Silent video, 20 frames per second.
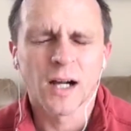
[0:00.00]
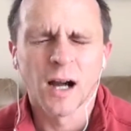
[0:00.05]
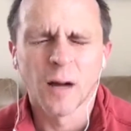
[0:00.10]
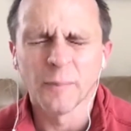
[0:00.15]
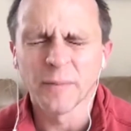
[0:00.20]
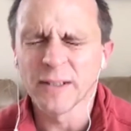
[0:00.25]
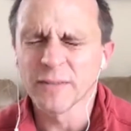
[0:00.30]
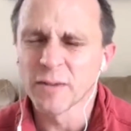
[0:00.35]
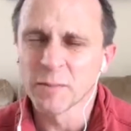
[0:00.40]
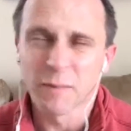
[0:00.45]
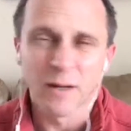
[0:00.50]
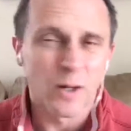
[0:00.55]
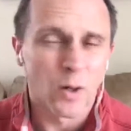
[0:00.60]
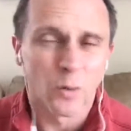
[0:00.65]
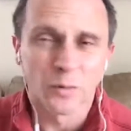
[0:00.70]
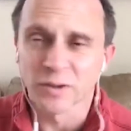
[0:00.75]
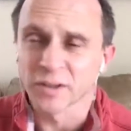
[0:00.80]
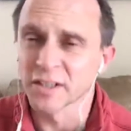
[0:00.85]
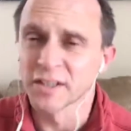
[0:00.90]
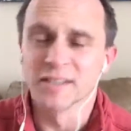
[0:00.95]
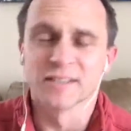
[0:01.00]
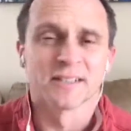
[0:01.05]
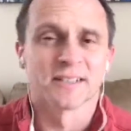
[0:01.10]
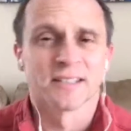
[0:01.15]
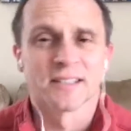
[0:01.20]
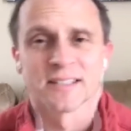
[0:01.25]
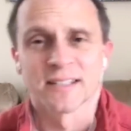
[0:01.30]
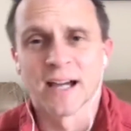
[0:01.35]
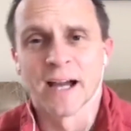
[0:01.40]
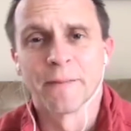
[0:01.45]
even my older kids at the
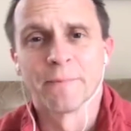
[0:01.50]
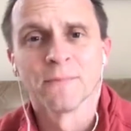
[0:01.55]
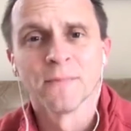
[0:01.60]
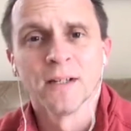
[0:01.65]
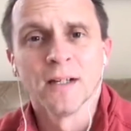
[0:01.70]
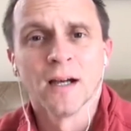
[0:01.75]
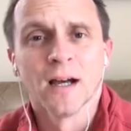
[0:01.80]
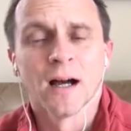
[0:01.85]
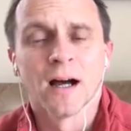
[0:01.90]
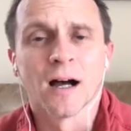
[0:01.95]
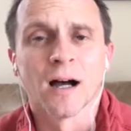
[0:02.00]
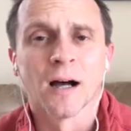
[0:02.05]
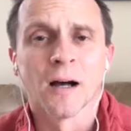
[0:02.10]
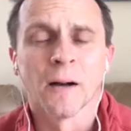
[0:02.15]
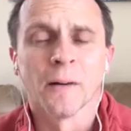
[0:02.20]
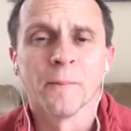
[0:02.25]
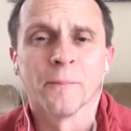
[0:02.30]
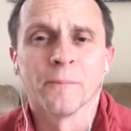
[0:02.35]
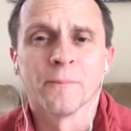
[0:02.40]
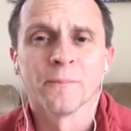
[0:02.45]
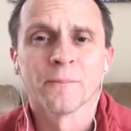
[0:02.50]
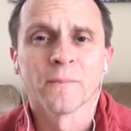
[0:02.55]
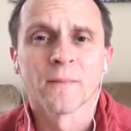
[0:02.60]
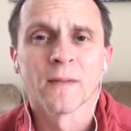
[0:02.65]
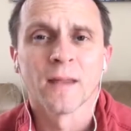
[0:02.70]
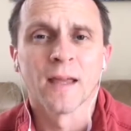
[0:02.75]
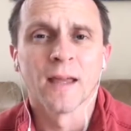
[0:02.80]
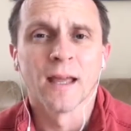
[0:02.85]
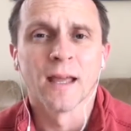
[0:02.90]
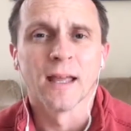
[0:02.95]
time. I
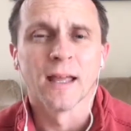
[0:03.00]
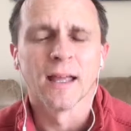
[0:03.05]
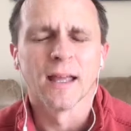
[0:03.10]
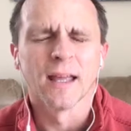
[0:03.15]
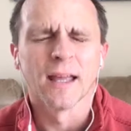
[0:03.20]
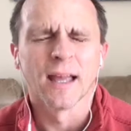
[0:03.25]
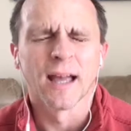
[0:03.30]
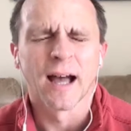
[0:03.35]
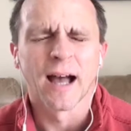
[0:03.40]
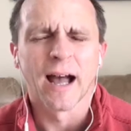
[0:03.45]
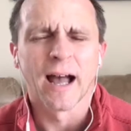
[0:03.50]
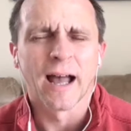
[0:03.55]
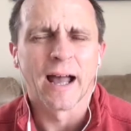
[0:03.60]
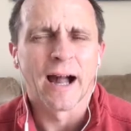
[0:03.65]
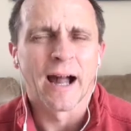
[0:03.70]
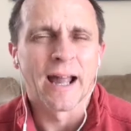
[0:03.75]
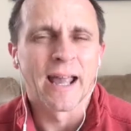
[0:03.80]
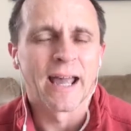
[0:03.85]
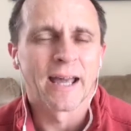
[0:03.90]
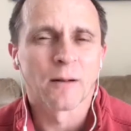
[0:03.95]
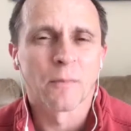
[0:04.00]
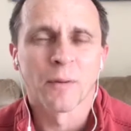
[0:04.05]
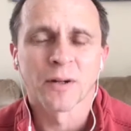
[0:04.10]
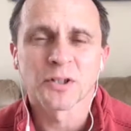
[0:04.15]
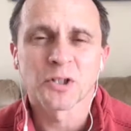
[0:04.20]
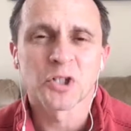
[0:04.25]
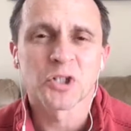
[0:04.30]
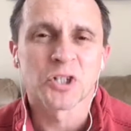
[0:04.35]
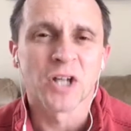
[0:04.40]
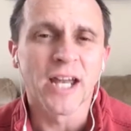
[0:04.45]
had a
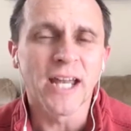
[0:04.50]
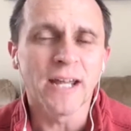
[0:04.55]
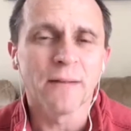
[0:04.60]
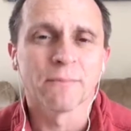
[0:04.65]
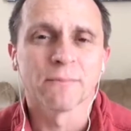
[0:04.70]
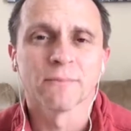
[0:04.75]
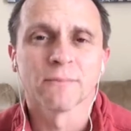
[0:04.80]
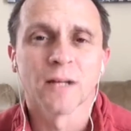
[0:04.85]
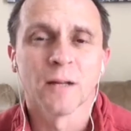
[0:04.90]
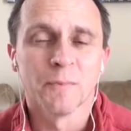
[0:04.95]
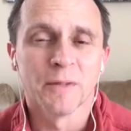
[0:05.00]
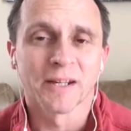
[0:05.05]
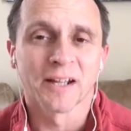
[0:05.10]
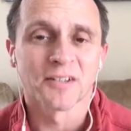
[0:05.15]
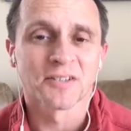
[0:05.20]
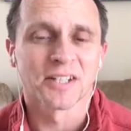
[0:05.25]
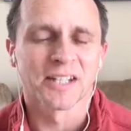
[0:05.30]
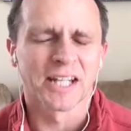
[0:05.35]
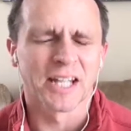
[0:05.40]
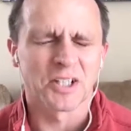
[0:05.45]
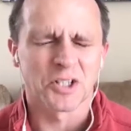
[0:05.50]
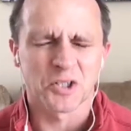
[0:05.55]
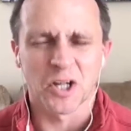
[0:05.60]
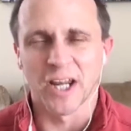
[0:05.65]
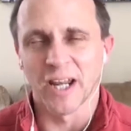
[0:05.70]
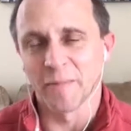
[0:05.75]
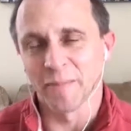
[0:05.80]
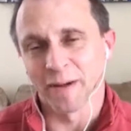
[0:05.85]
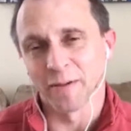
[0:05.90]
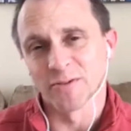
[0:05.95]
bunch of shame. And because of that
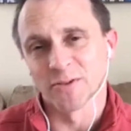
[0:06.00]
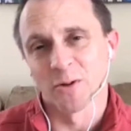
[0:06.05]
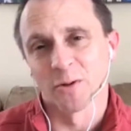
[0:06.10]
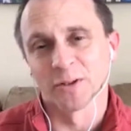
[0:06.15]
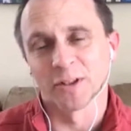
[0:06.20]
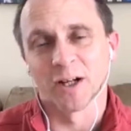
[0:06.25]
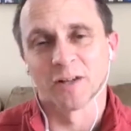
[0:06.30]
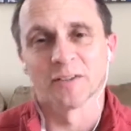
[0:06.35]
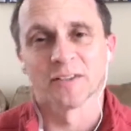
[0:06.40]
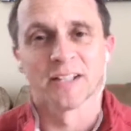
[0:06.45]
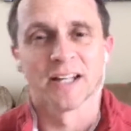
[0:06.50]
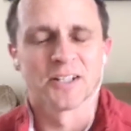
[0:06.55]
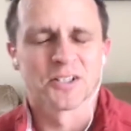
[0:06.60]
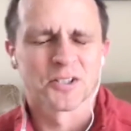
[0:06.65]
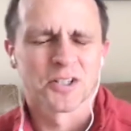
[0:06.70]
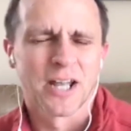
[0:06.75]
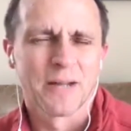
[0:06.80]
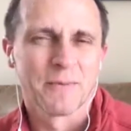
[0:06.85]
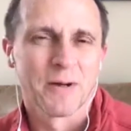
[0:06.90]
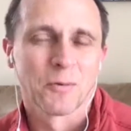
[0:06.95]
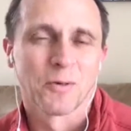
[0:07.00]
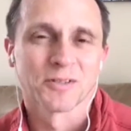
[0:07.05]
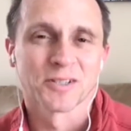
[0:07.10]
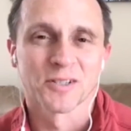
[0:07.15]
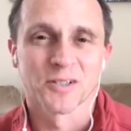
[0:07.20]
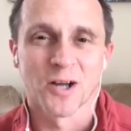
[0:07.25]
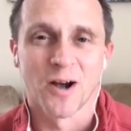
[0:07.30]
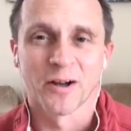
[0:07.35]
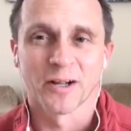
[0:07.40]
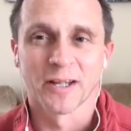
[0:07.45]
shame, I was holding on to that shame. I
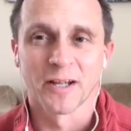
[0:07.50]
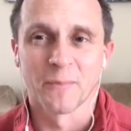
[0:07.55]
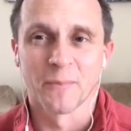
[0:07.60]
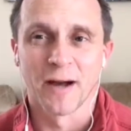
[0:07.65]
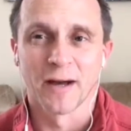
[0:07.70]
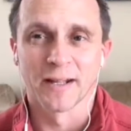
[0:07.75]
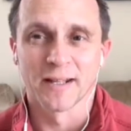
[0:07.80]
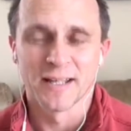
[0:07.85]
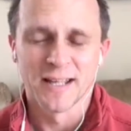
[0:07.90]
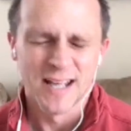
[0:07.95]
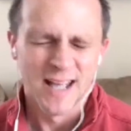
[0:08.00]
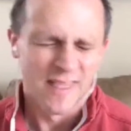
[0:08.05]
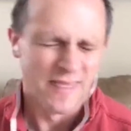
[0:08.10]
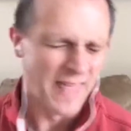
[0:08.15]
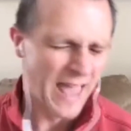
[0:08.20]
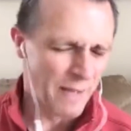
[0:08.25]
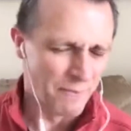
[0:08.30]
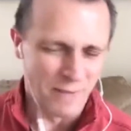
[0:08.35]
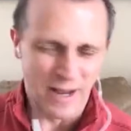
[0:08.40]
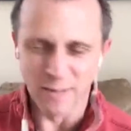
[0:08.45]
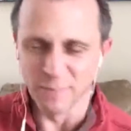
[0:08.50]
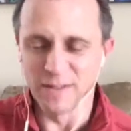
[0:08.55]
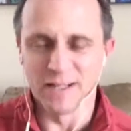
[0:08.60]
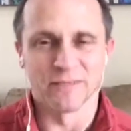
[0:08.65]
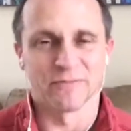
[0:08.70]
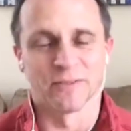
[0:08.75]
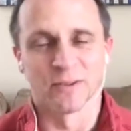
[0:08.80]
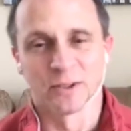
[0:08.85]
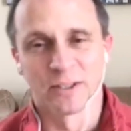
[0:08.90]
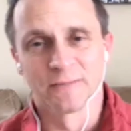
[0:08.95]
wasn't talking about it. That made
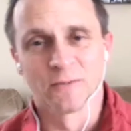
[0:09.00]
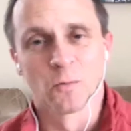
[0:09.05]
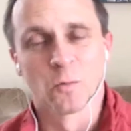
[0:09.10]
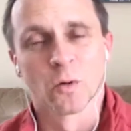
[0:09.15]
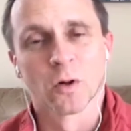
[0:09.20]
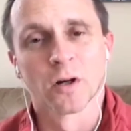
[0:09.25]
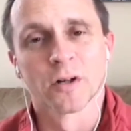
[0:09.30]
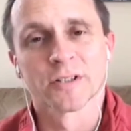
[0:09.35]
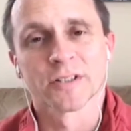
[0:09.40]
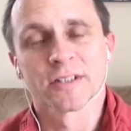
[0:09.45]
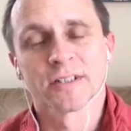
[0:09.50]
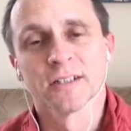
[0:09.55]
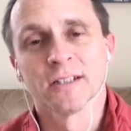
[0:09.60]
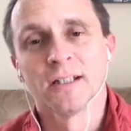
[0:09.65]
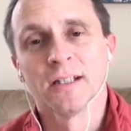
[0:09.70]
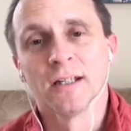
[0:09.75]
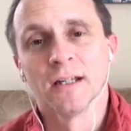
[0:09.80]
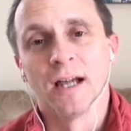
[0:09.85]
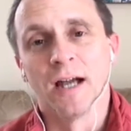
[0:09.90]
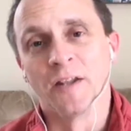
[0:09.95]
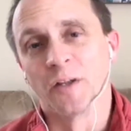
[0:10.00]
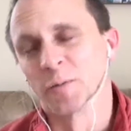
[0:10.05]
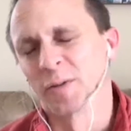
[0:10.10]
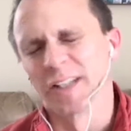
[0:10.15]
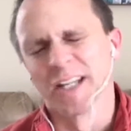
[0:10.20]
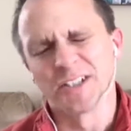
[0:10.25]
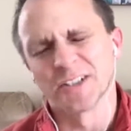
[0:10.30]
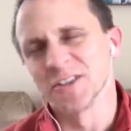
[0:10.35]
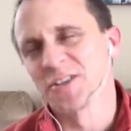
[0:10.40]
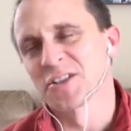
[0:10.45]
me feel even worse. And the
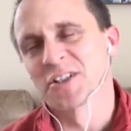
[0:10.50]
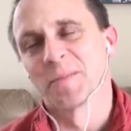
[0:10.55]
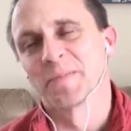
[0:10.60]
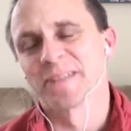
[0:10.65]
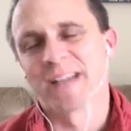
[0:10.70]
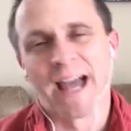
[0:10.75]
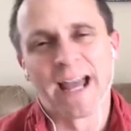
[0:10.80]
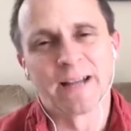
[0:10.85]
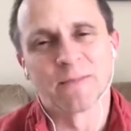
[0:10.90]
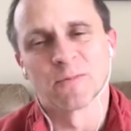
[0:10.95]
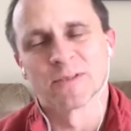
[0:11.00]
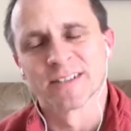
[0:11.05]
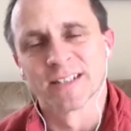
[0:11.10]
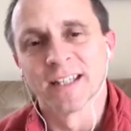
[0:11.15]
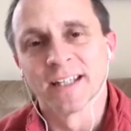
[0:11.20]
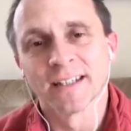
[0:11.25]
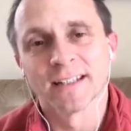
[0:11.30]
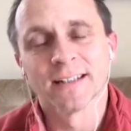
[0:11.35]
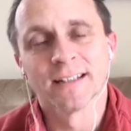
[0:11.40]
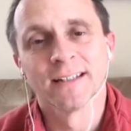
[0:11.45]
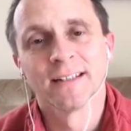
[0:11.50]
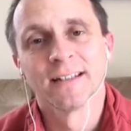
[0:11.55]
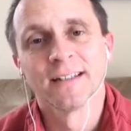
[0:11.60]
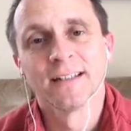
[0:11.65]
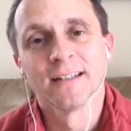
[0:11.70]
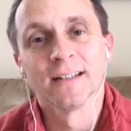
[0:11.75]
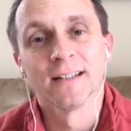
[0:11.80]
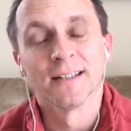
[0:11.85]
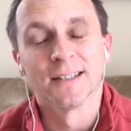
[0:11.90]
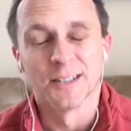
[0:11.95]
relationships I was in,
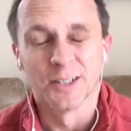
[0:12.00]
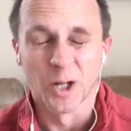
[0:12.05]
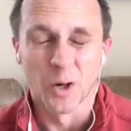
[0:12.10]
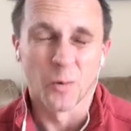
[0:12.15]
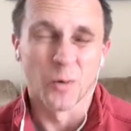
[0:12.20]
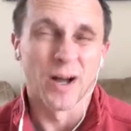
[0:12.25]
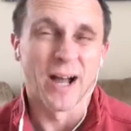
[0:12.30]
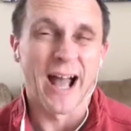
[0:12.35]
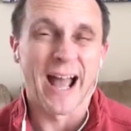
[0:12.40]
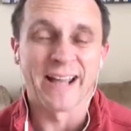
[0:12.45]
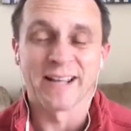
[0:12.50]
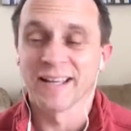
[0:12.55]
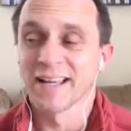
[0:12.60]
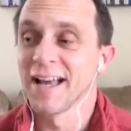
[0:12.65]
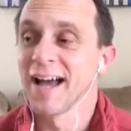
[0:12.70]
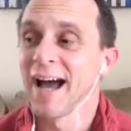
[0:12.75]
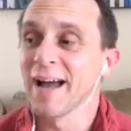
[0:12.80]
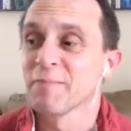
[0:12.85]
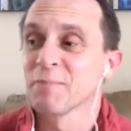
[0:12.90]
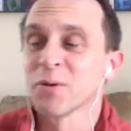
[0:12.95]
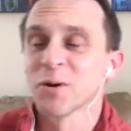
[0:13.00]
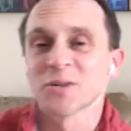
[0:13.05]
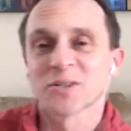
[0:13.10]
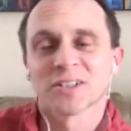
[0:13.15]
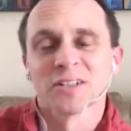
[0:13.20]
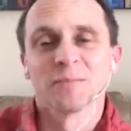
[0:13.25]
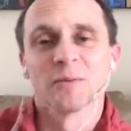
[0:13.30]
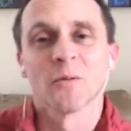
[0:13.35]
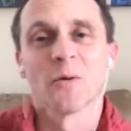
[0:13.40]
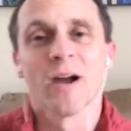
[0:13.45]
you know what? I
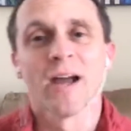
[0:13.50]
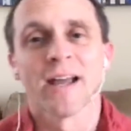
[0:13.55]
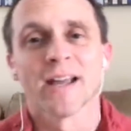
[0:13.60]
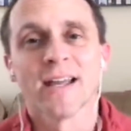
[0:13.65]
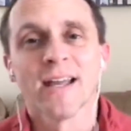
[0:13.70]
pushed them away.